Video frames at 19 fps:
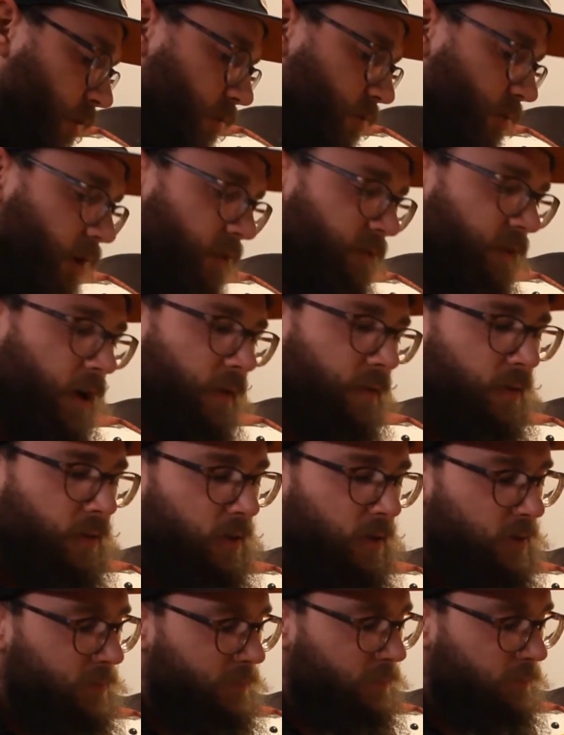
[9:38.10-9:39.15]
So I've got
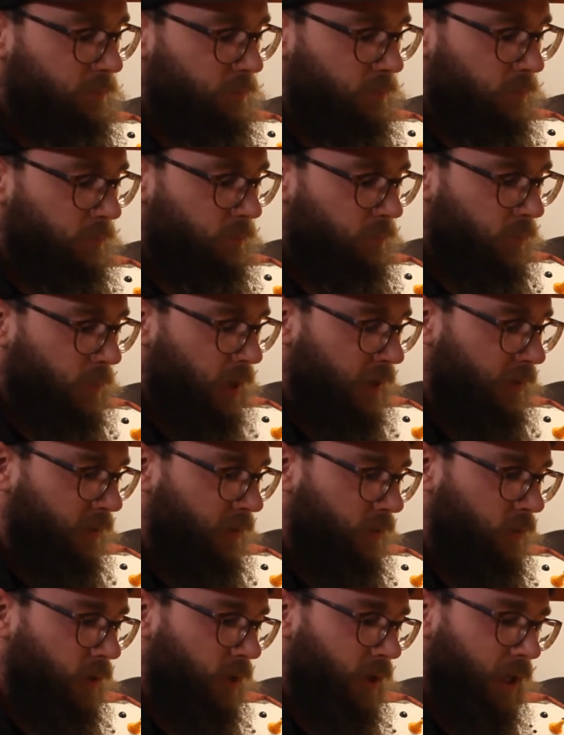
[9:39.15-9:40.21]
these. I think
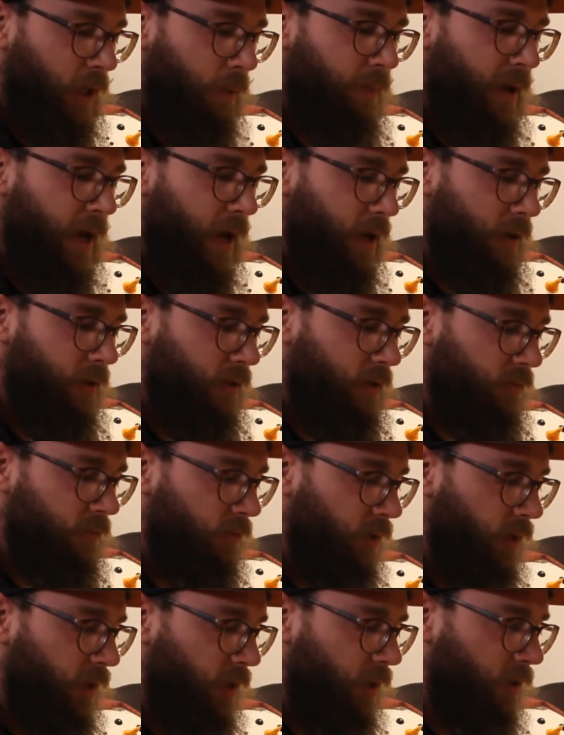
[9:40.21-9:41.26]
you get like a pack of these
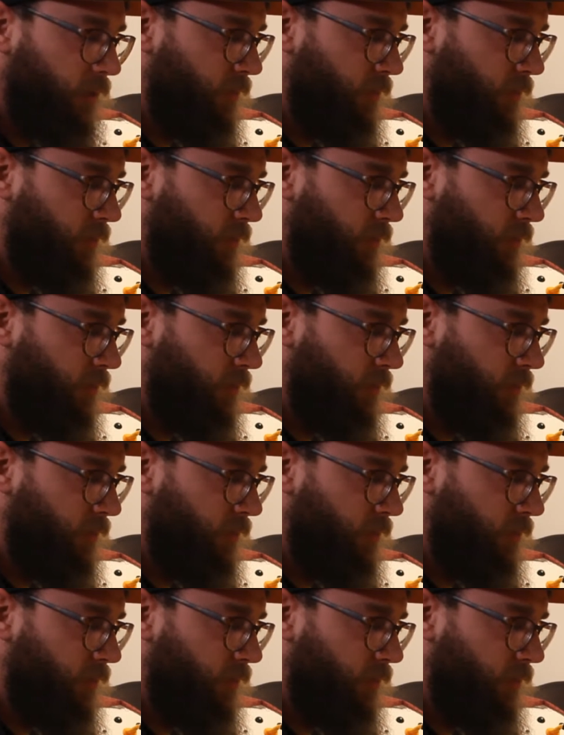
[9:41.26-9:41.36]
for like